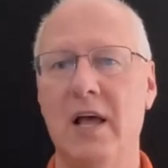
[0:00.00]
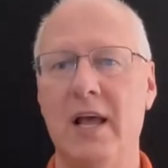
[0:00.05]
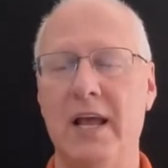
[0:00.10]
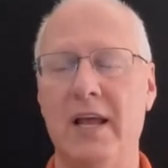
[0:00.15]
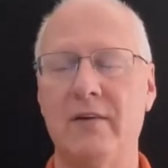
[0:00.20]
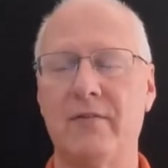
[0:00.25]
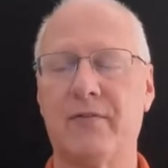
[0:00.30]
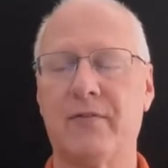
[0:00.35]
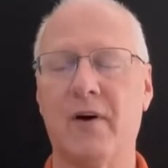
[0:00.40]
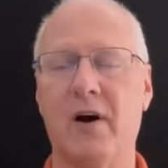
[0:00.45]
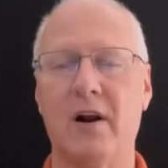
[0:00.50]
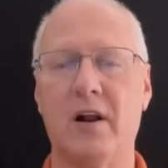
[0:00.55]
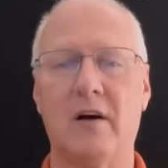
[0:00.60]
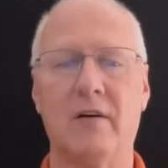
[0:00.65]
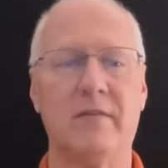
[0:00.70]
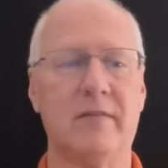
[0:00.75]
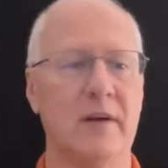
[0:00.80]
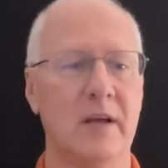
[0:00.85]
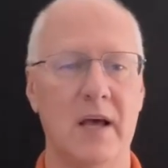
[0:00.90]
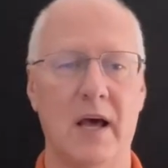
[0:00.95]
in front
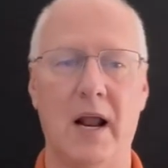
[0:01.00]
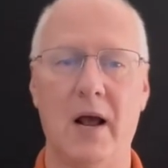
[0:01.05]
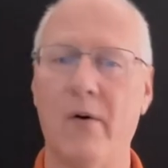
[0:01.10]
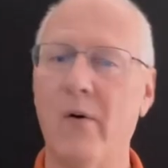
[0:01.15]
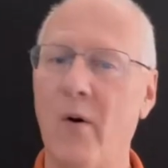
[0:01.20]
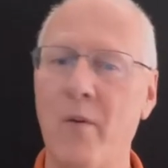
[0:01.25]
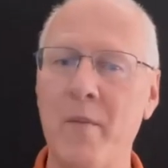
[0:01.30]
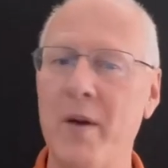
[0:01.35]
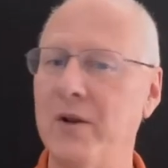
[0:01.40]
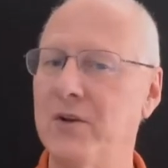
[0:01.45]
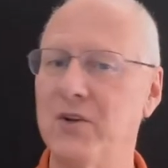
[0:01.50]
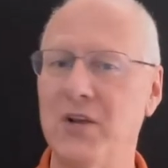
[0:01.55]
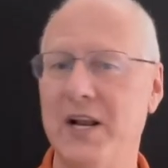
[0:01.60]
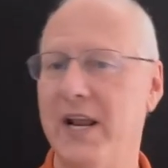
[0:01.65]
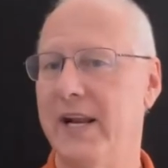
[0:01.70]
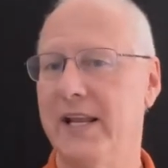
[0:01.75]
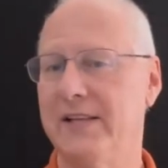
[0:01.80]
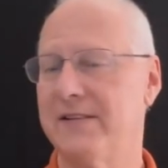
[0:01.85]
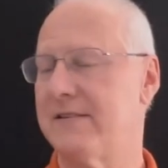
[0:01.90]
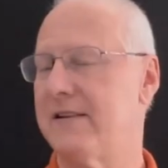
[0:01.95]
of i won't mention
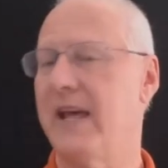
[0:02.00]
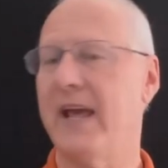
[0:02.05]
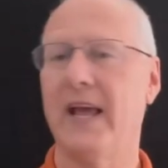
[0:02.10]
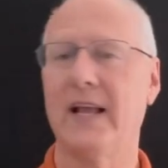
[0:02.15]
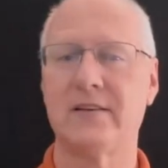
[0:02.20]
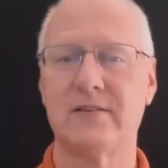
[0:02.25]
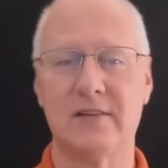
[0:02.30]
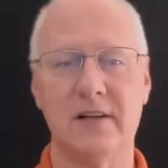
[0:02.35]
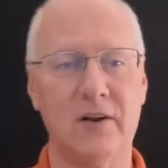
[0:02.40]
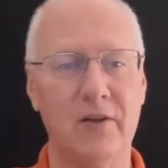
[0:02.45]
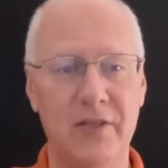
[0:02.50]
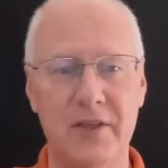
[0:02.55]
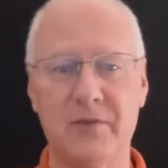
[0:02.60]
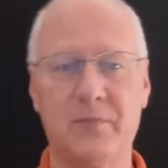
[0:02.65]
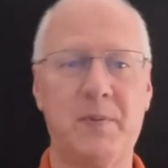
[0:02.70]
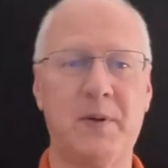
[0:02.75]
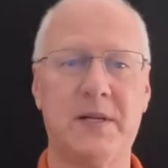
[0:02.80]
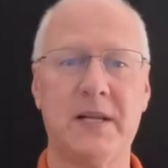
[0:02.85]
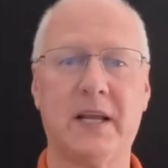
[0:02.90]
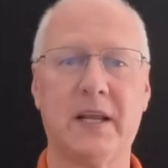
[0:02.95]
any states you know
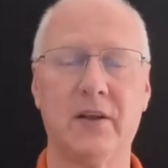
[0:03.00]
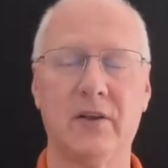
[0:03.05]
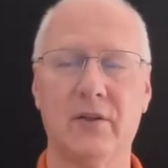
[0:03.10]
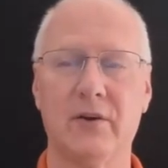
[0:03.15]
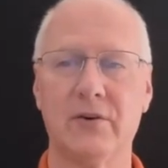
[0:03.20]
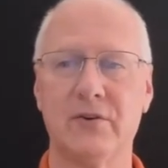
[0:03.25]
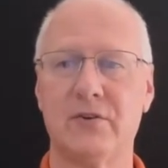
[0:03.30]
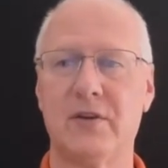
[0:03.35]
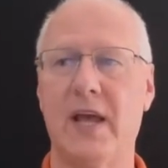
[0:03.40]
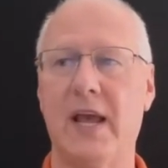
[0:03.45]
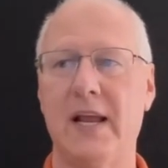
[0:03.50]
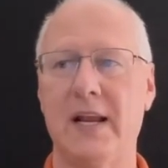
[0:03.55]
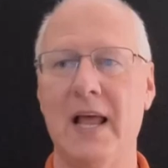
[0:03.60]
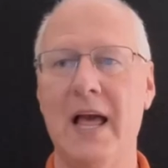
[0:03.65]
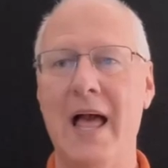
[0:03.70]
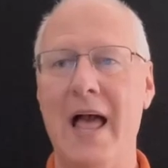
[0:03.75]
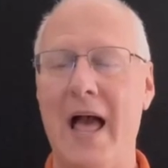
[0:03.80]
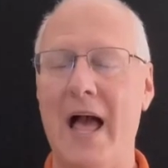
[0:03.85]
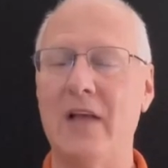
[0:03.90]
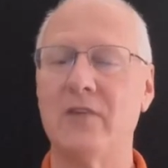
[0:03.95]
this particular state
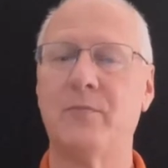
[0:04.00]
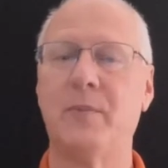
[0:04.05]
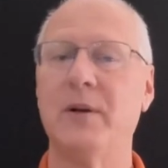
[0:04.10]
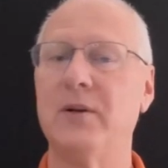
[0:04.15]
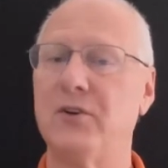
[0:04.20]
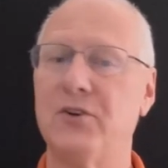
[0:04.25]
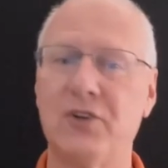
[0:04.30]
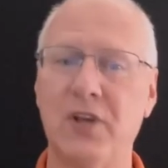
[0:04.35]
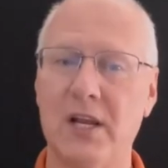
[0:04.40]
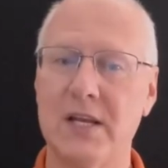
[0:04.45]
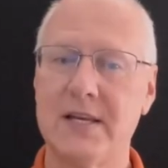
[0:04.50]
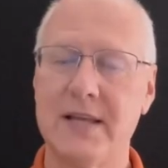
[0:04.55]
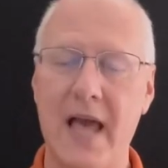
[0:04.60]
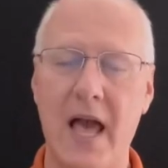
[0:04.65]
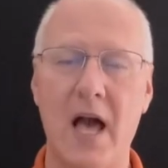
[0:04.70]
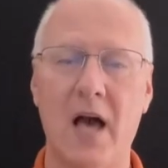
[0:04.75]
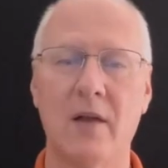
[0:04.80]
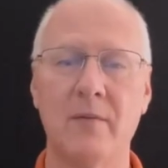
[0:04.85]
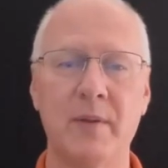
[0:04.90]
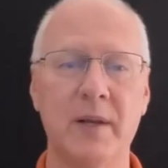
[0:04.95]
has been shut
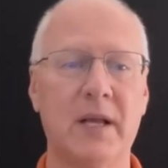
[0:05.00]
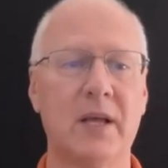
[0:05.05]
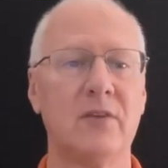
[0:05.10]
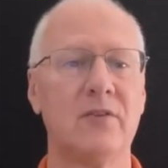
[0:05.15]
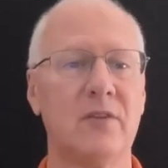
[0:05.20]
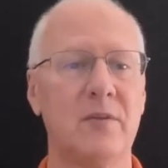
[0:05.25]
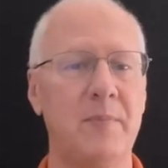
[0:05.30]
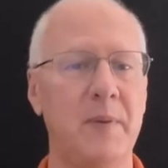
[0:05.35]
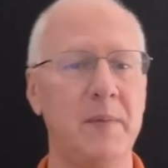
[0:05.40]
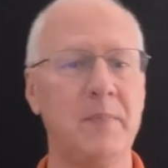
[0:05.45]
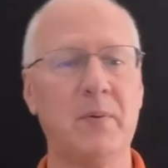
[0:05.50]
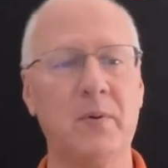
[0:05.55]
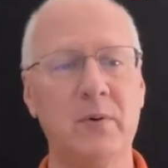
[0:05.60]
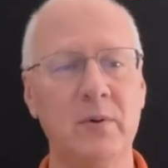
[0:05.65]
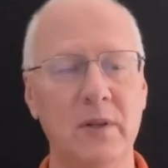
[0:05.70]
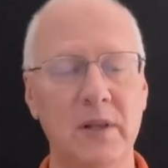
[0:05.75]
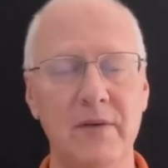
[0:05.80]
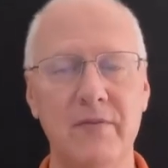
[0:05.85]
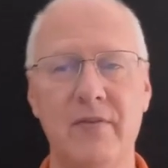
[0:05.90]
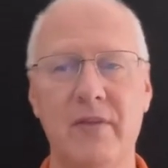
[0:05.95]
down because the people
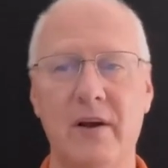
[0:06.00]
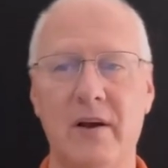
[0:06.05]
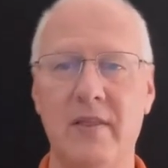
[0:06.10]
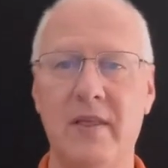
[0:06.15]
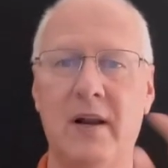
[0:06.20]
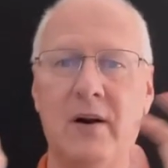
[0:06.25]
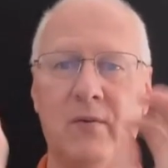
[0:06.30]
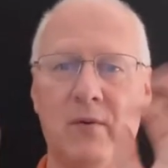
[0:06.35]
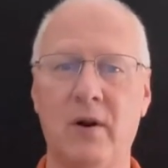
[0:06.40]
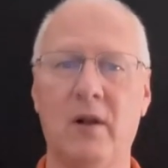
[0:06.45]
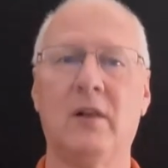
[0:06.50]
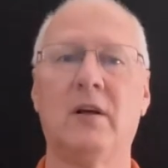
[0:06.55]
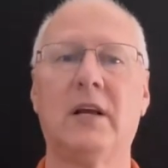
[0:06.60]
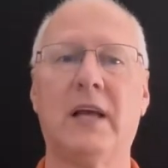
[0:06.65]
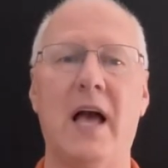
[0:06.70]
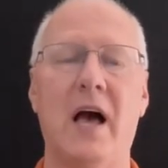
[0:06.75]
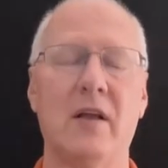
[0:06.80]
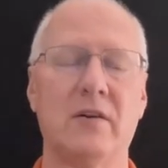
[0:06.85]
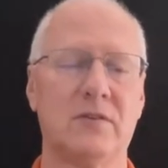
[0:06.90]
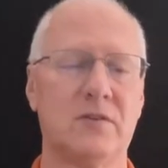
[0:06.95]
who live there they don't want to
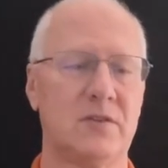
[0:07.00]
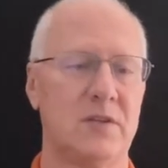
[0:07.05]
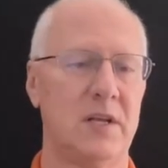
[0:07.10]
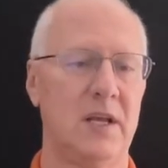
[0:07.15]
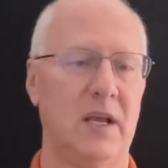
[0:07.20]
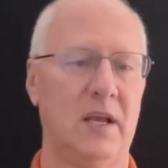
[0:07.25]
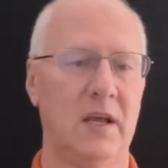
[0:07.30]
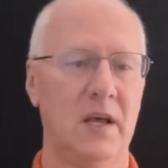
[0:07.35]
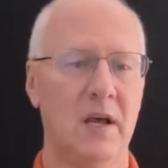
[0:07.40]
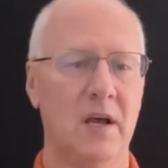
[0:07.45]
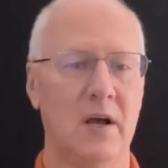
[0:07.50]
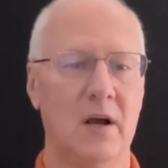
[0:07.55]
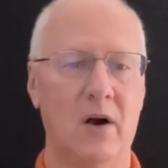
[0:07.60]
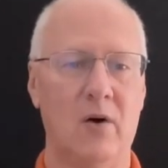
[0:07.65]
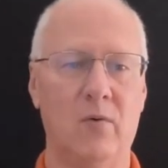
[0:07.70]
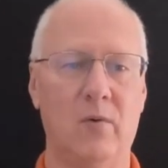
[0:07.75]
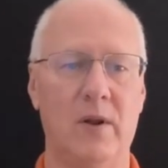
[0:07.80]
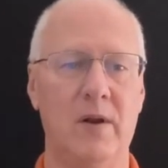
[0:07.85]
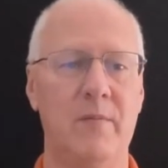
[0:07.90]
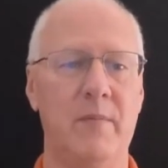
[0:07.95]
look out and see
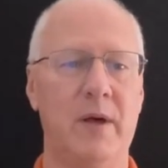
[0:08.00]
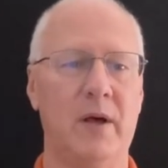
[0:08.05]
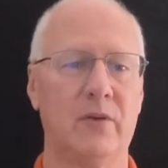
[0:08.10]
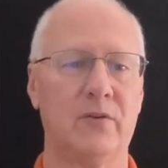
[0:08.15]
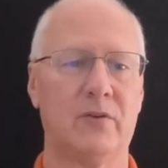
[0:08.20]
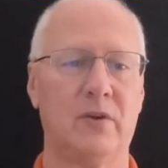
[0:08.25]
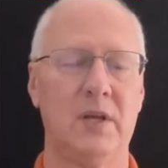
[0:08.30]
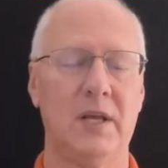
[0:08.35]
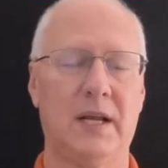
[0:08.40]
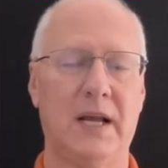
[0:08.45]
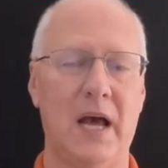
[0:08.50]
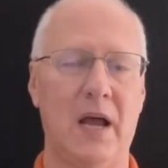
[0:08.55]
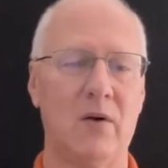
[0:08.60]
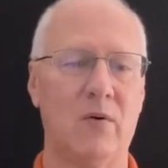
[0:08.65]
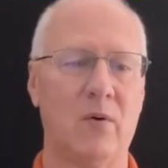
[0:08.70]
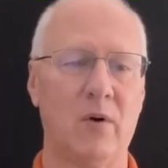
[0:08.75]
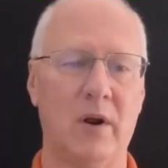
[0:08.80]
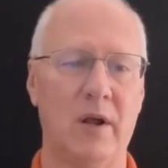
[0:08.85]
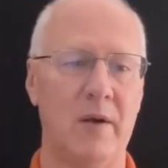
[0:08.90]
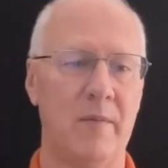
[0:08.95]
a windmill so you got
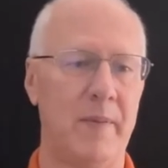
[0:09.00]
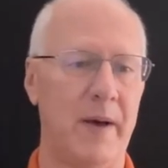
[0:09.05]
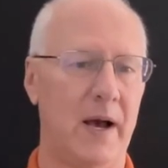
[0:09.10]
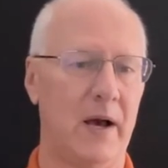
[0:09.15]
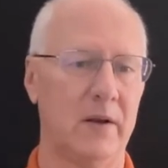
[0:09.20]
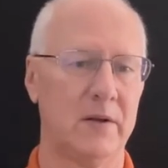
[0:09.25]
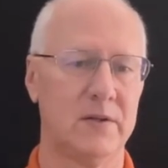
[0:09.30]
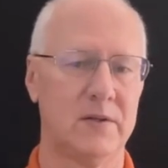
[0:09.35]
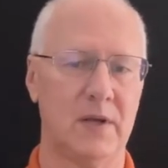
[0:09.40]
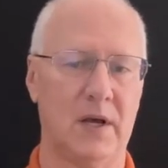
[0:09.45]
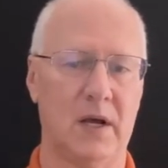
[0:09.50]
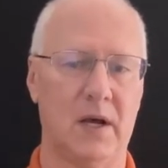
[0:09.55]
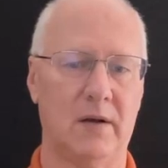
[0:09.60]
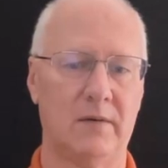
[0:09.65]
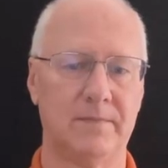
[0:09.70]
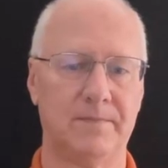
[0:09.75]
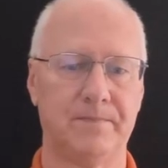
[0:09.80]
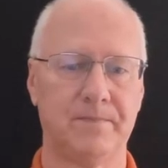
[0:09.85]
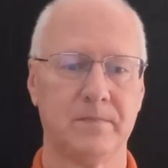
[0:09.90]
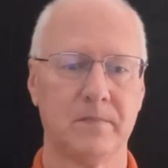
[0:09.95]
to worry about
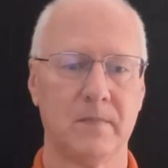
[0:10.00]
uh,